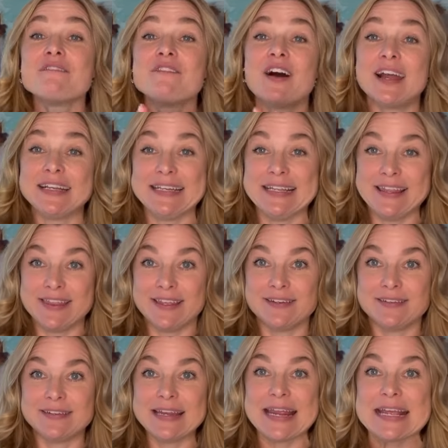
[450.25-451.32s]
Finally
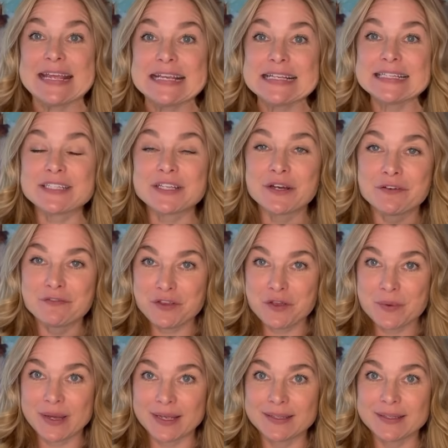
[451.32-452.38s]
then, ease of
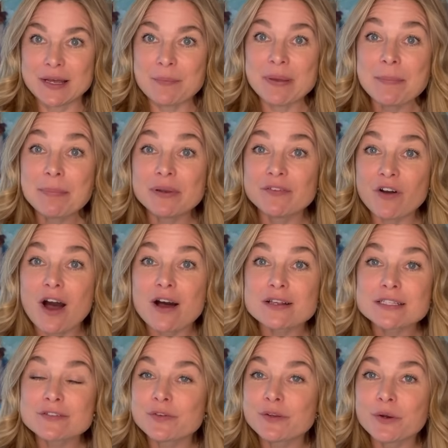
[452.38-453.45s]
viewing. People have
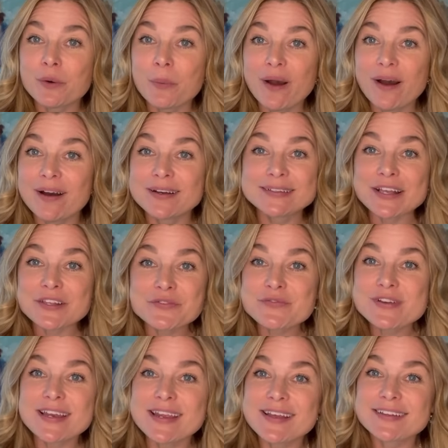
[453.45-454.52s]
asked for your work. That's
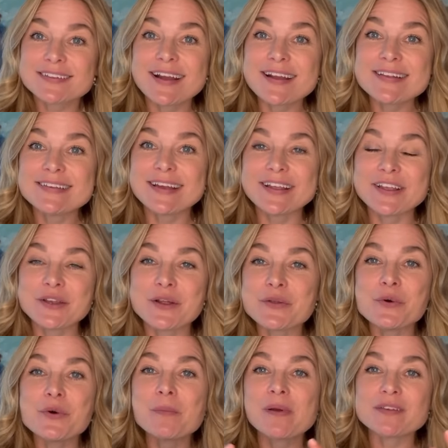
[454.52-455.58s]
really exciting. You know,
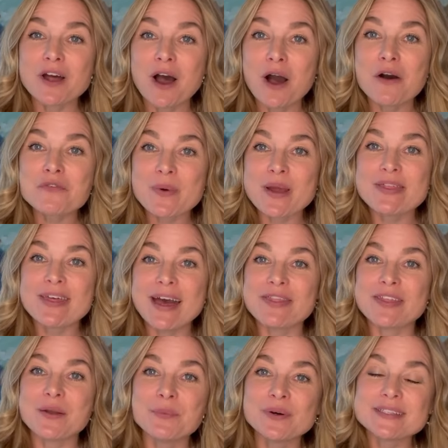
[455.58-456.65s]
you're almost halfway there.
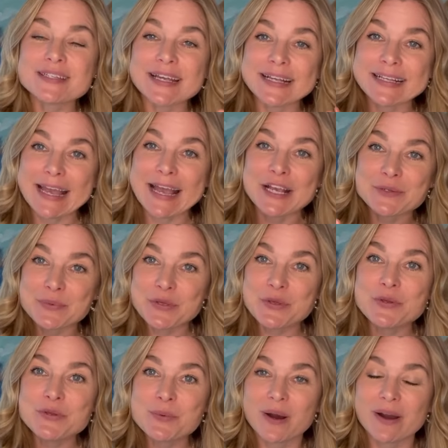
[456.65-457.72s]
They want to engage with who
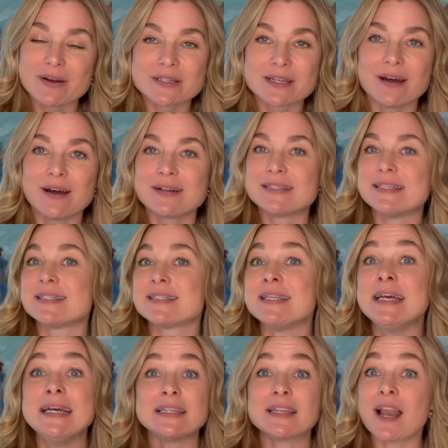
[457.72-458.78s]
you are as an artist.
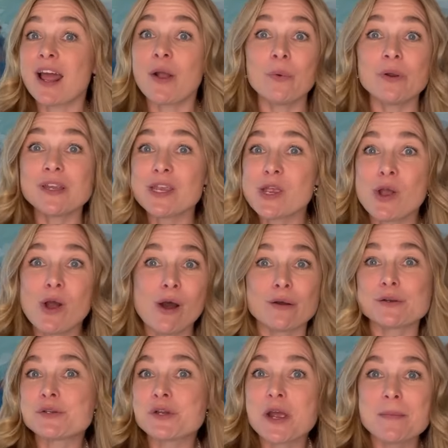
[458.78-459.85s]
They're like, what do you
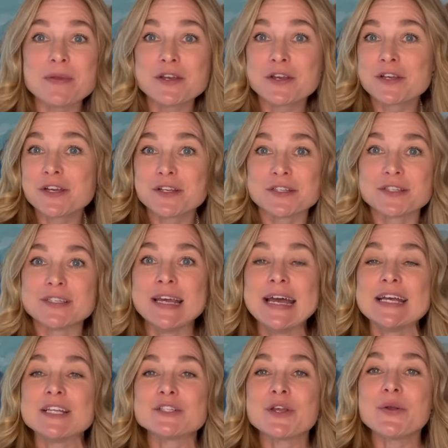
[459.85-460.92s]
got? Show me your goods.
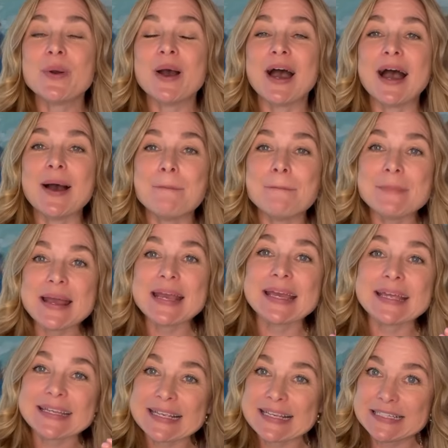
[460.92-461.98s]
So make
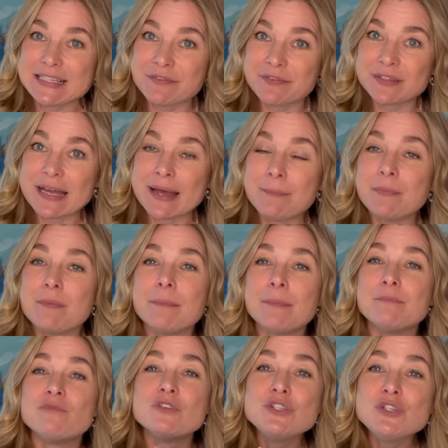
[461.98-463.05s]
it easy for them,
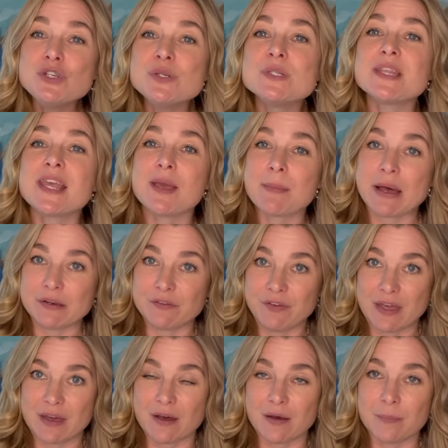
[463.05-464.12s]
reduce the amount of
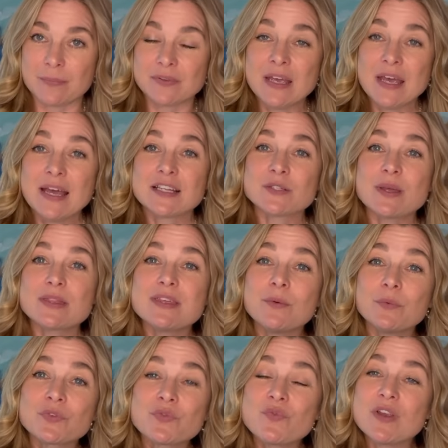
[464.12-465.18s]
hiccups. So I think
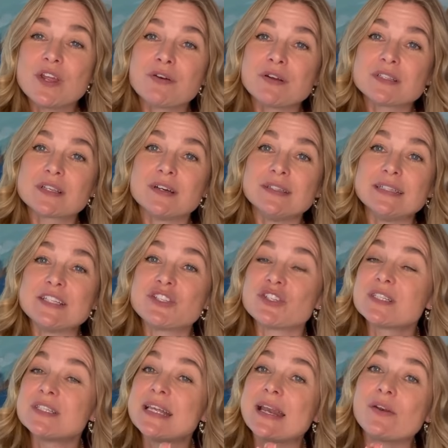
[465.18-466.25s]
what's really critical is
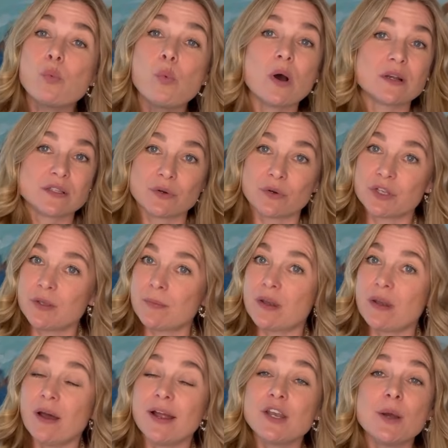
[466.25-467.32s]
just send one
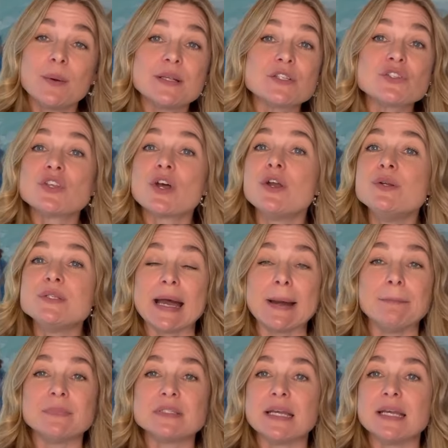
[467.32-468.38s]
document. I know it's so
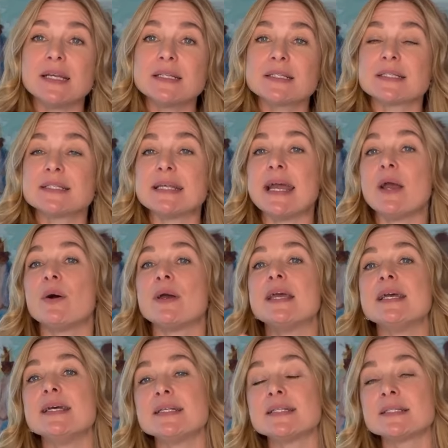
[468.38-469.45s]
tempting to say, oh,
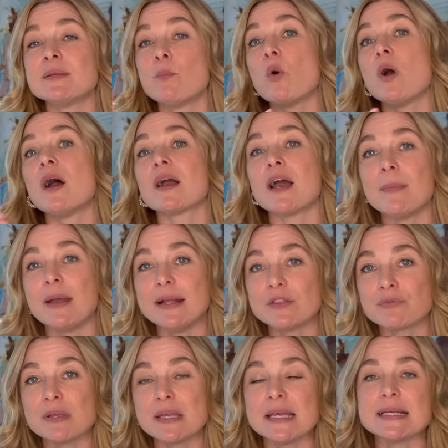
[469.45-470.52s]
here's some work I made
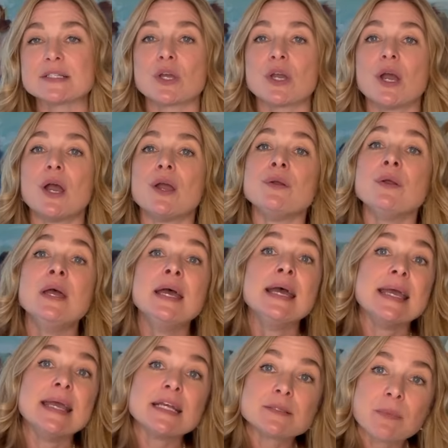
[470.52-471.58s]
3 years ago.
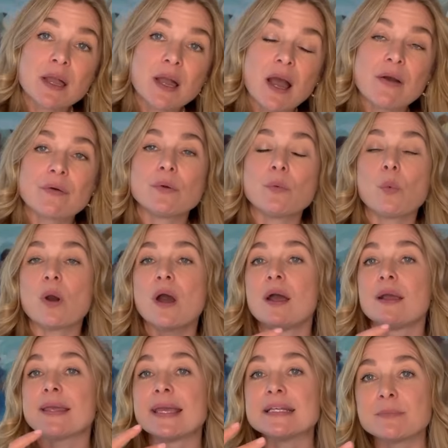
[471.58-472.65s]
Here's my current
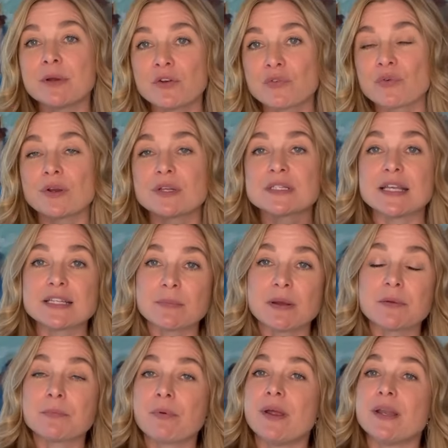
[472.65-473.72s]
work. Here's my drawings. Here's my
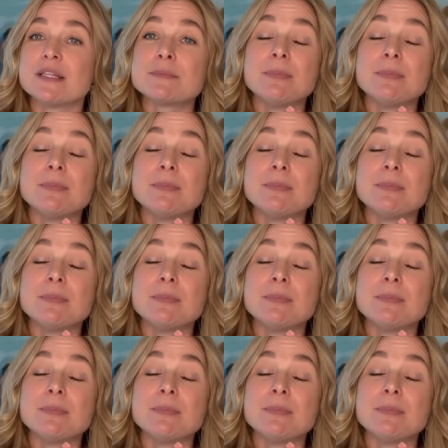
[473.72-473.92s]
prints.